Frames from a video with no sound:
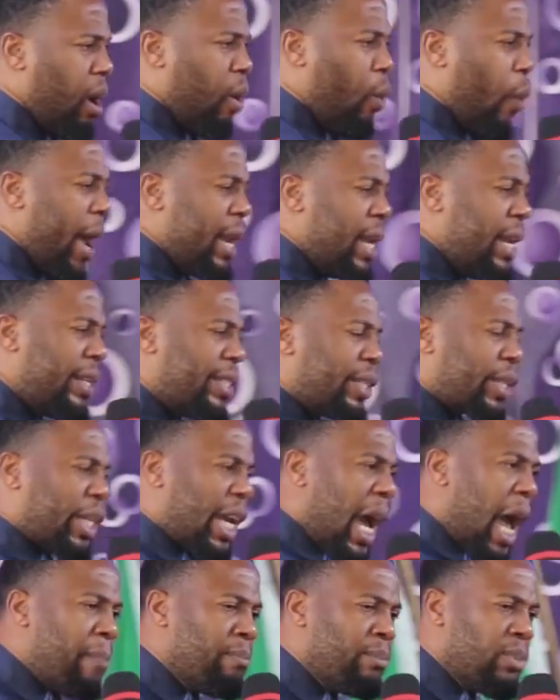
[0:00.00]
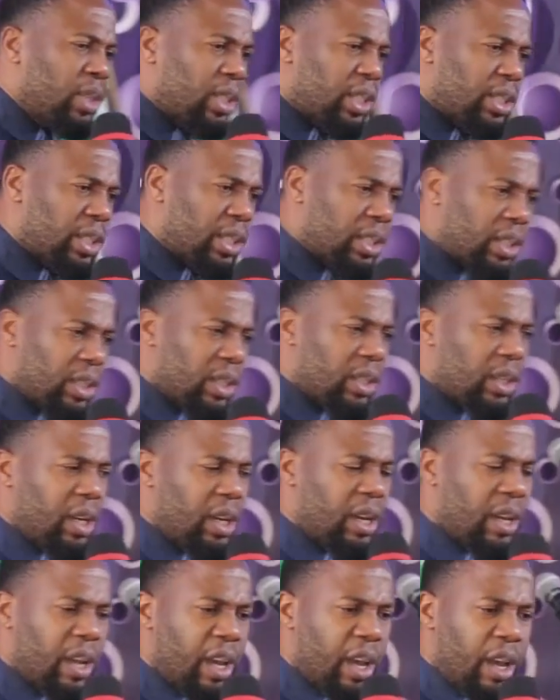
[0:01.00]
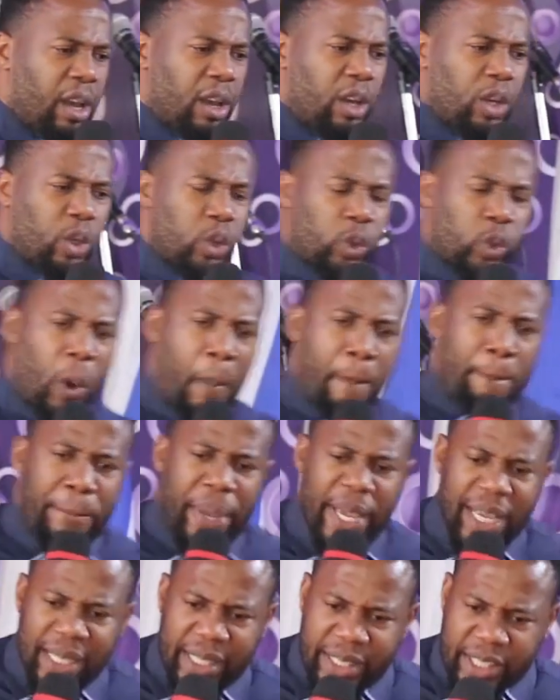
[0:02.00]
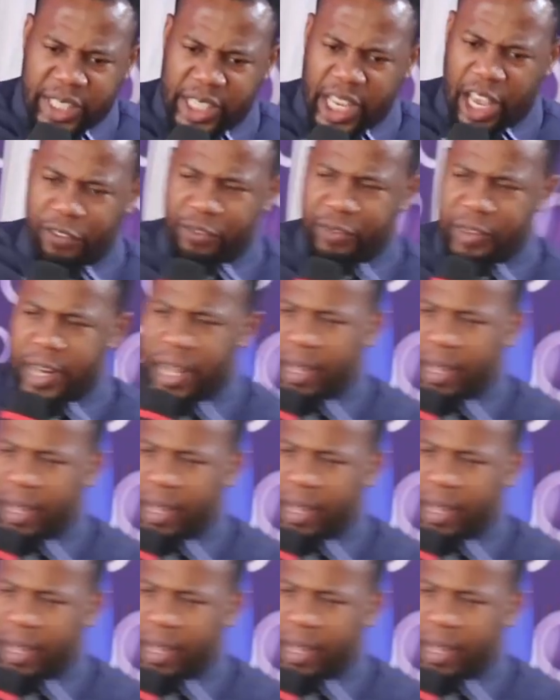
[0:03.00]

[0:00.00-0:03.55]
When it comes to being saved,